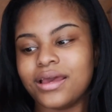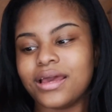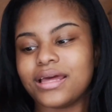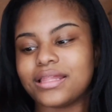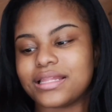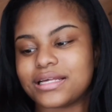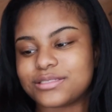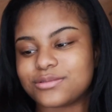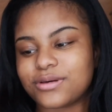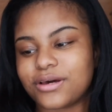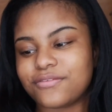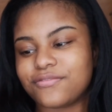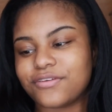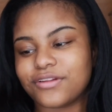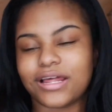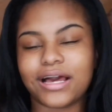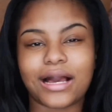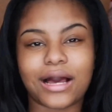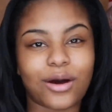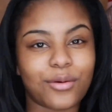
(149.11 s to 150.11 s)
And that's why I feel
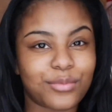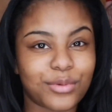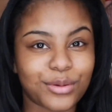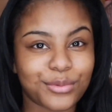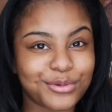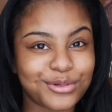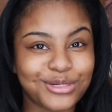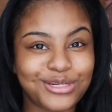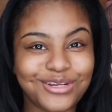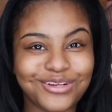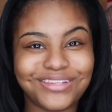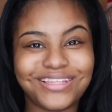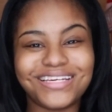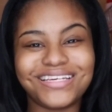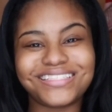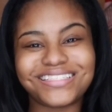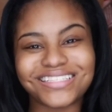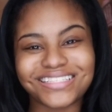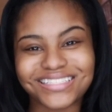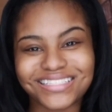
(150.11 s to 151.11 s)
like I'll be able to do
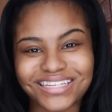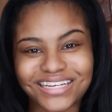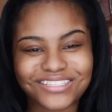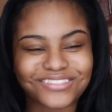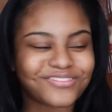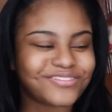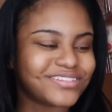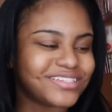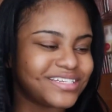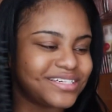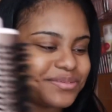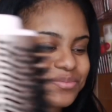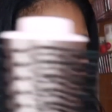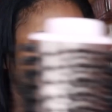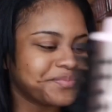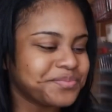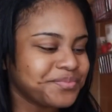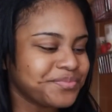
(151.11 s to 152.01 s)
this successfully.